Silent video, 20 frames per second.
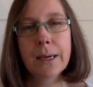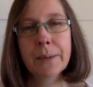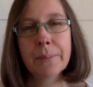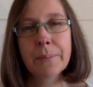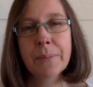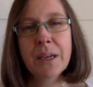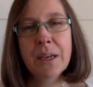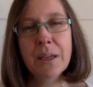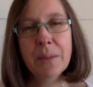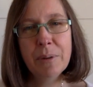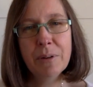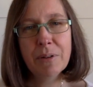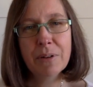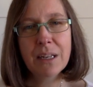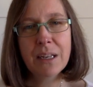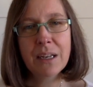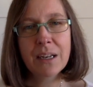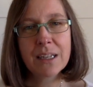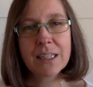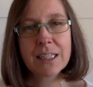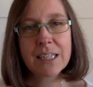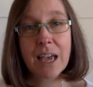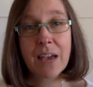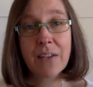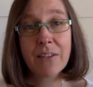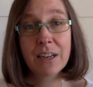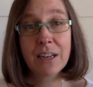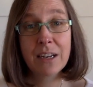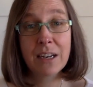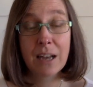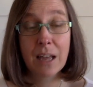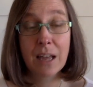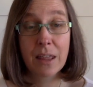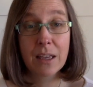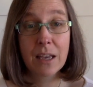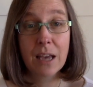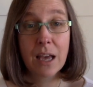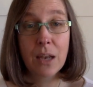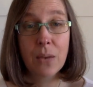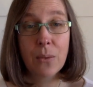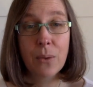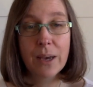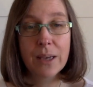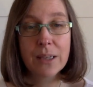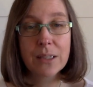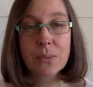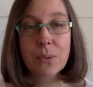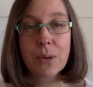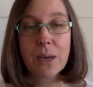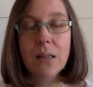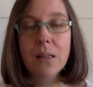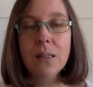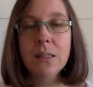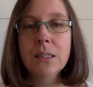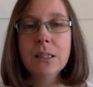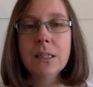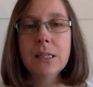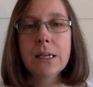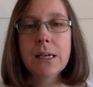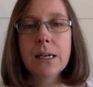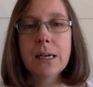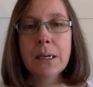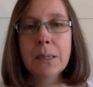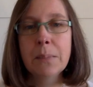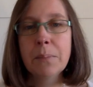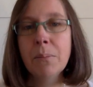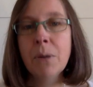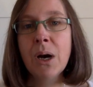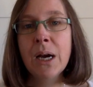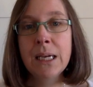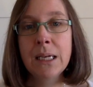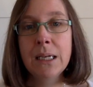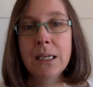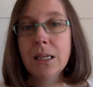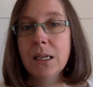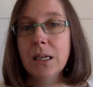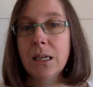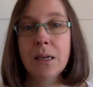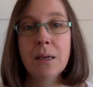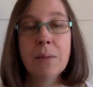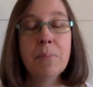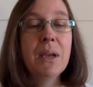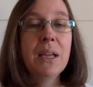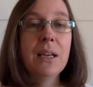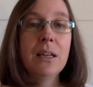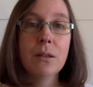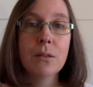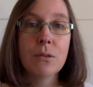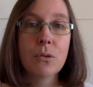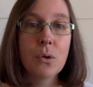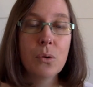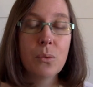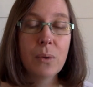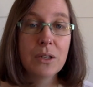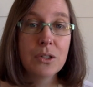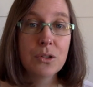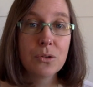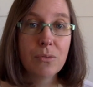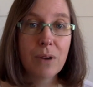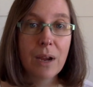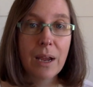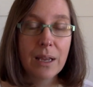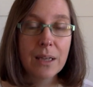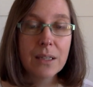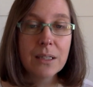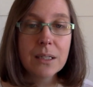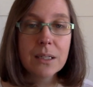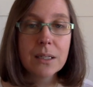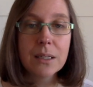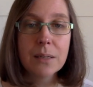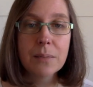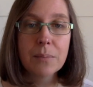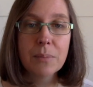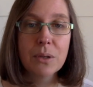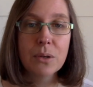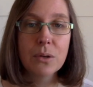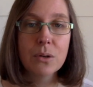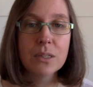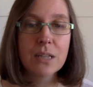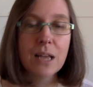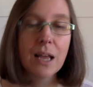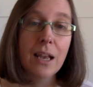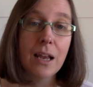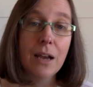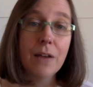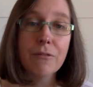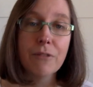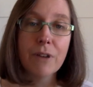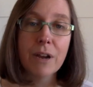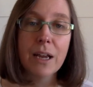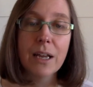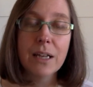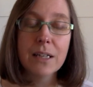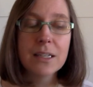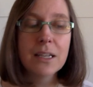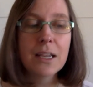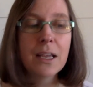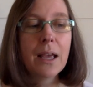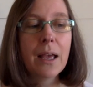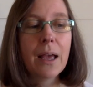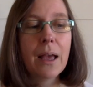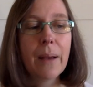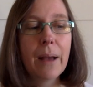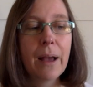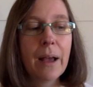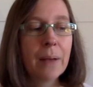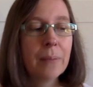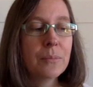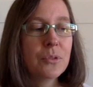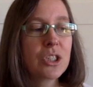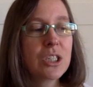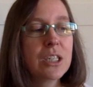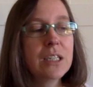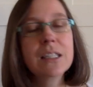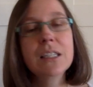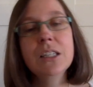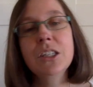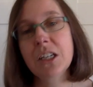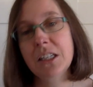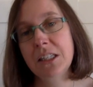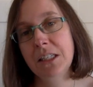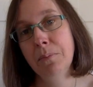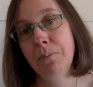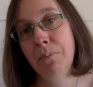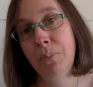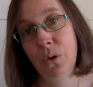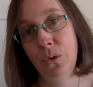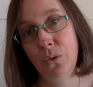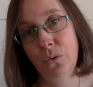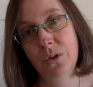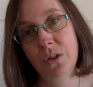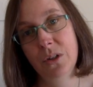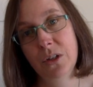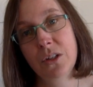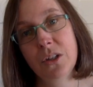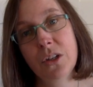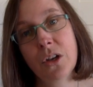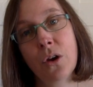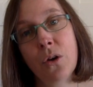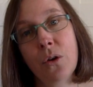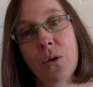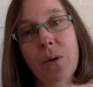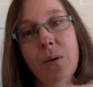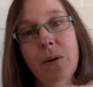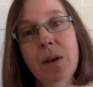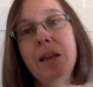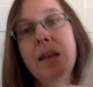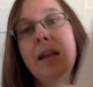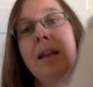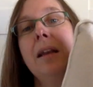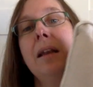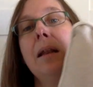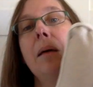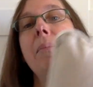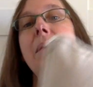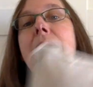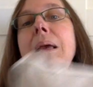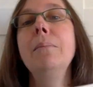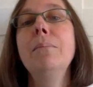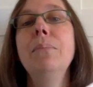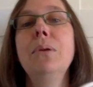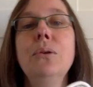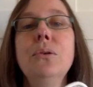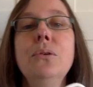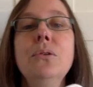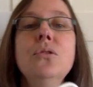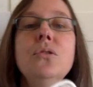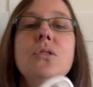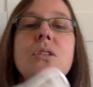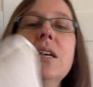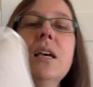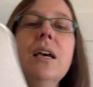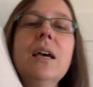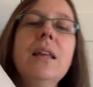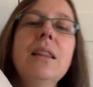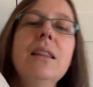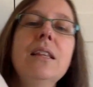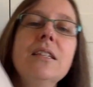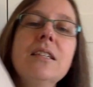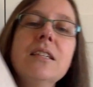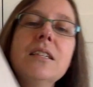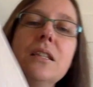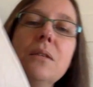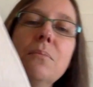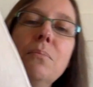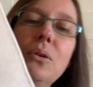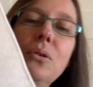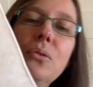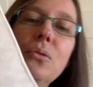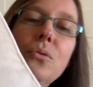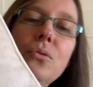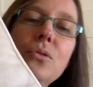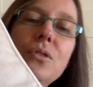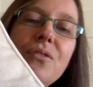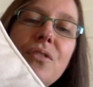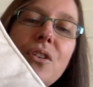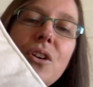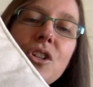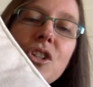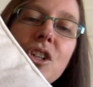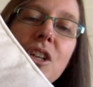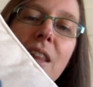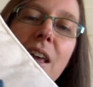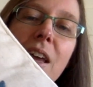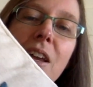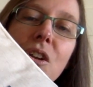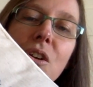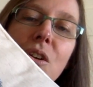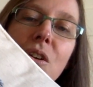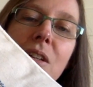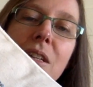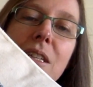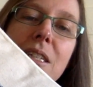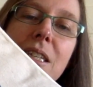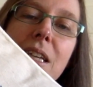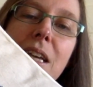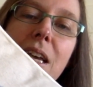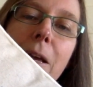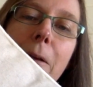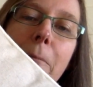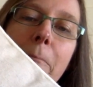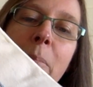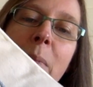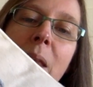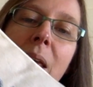it'd be really nice to have it in another colourway as well. My immediate thought went to red, because I love red. She suggested blues. So it ended up being blues, and this is the blues version that you can see.